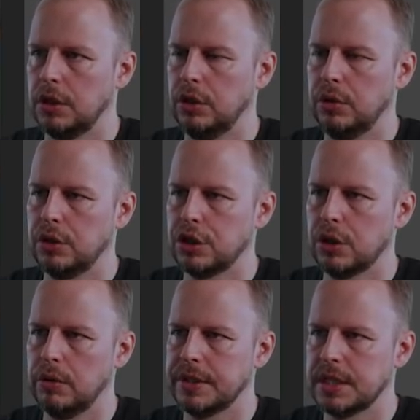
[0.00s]
do
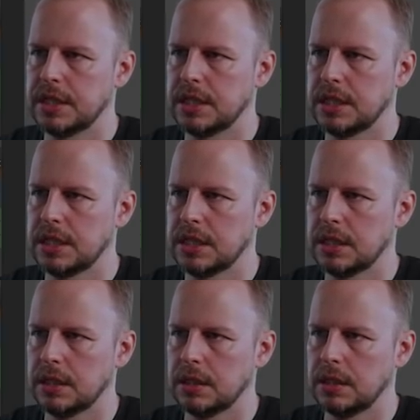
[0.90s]
Control
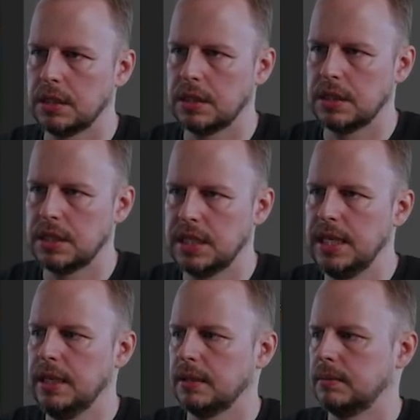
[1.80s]

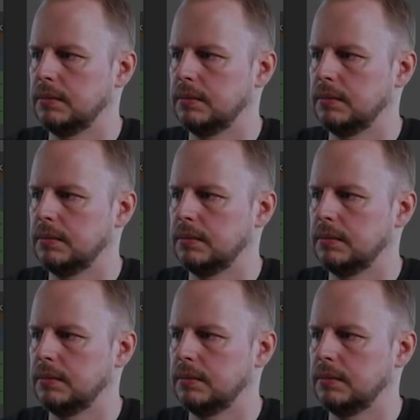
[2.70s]
C,